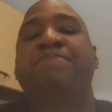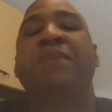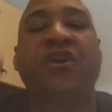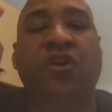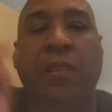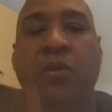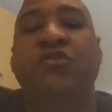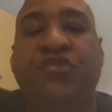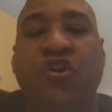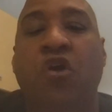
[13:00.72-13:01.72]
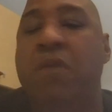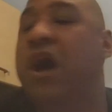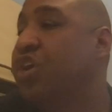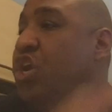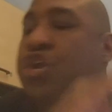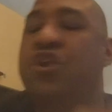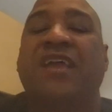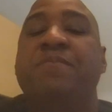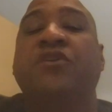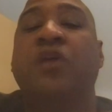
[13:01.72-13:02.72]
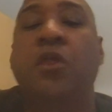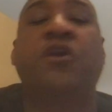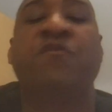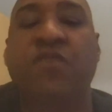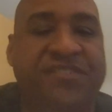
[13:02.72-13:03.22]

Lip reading: bet you're going to learn so much, you're not going to be able to look at real